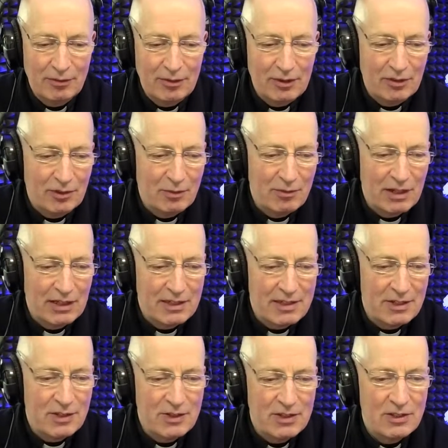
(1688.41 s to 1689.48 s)
some
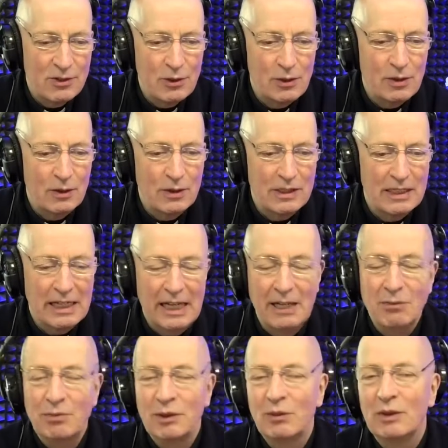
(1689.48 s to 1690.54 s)
volunteers in the studio today
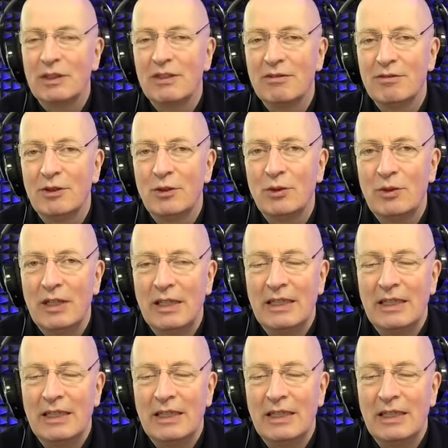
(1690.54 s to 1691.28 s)
helping with the phone.